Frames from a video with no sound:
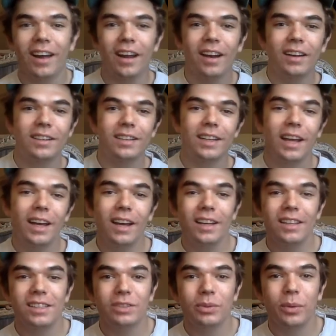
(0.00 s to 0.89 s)
and today
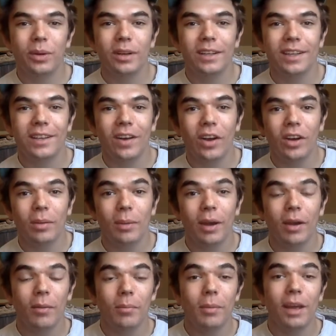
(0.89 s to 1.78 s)
I just wanted to talk
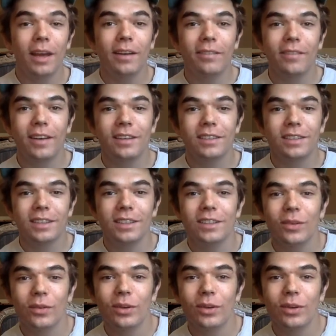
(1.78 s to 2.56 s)
about manifesting